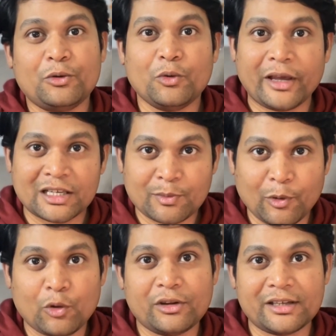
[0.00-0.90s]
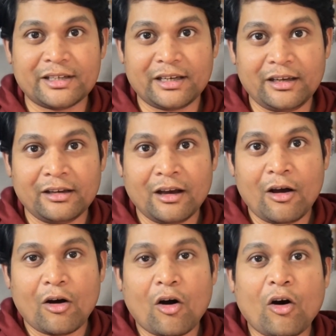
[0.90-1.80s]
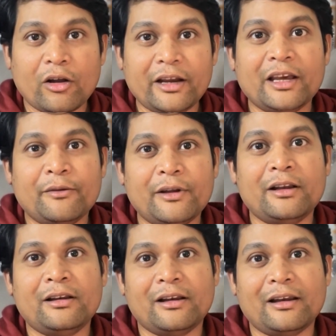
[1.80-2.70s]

to explore the city, or even